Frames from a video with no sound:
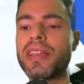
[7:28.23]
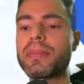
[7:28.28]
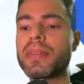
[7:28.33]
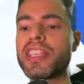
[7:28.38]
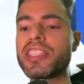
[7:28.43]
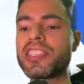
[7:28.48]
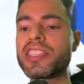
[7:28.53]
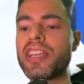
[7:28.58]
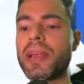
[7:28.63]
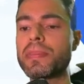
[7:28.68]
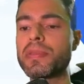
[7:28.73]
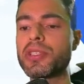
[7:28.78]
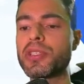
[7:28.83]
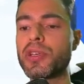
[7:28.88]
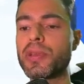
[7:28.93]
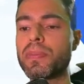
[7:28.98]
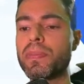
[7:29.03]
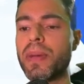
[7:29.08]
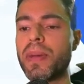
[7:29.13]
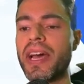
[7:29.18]
the snapshot
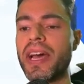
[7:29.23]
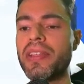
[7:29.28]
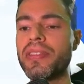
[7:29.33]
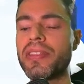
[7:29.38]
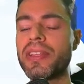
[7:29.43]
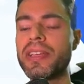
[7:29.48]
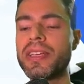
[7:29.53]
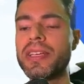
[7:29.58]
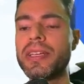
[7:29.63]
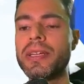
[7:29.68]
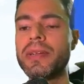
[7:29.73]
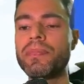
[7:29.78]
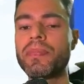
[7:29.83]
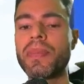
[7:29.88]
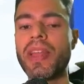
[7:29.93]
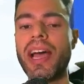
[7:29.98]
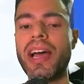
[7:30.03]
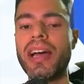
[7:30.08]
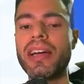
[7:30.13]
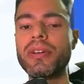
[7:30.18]
path.
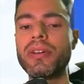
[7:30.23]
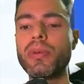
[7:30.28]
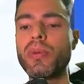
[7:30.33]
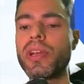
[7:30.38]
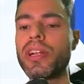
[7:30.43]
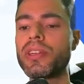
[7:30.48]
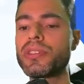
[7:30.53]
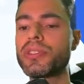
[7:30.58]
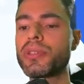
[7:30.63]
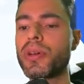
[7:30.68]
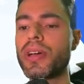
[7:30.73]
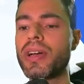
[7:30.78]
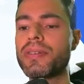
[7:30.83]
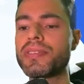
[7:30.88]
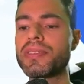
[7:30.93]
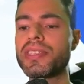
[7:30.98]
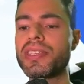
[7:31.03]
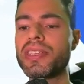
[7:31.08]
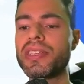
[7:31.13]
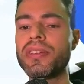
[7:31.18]
And we also have
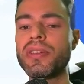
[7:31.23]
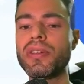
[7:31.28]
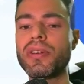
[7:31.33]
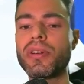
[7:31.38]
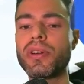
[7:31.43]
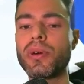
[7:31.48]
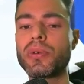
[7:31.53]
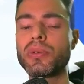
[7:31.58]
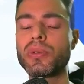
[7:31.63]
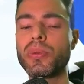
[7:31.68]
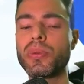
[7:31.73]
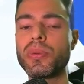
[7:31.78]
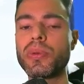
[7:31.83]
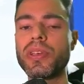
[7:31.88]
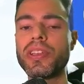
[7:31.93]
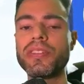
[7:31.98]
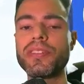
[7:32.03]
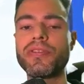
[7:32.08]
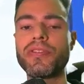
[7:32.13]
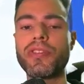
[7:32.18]
seen how to do
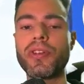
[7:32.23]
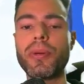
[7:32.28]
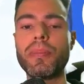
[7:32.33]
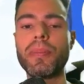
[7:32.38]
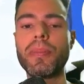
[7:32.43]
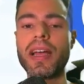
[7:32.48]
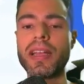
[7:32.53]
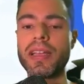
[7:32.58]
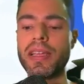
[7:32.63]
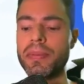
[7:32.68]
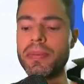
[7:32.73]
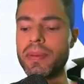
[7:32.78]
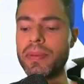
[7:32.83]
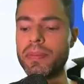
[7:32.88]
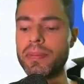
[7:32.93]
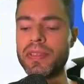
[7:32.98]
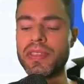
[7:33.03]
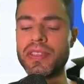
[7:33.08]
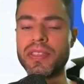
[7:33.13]
it from a given